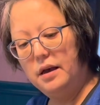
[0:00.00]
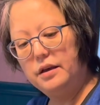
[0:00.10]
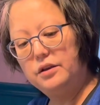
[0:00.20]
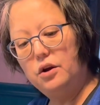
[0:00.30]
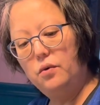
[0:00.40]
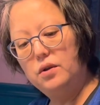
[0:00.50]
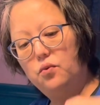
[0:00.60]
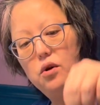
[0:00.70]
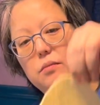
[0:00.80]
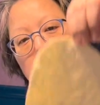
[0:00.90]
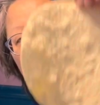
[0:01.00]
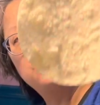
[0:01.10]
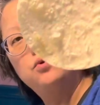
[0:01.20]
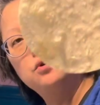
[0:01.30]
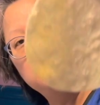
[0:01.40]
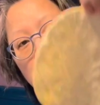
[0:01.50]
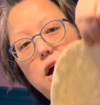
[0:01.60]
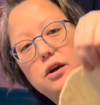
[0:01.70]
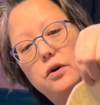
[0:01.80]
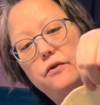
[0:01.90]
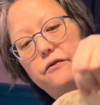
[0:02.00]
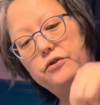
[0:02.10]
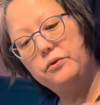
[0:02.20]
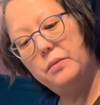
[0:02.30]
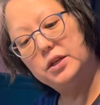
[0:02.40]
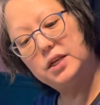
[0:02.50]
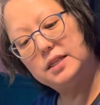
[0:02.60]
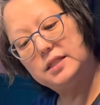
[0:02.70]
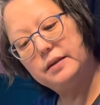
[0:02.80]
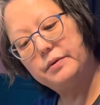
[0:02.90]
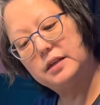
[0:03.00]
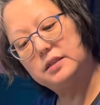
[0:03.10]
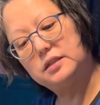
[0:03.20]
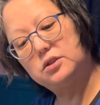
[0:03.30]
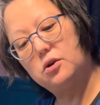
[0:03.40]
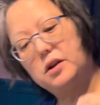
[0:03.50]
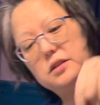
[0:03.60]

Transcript: And you don't want to warm up the corn taco too much, I see, because it's starting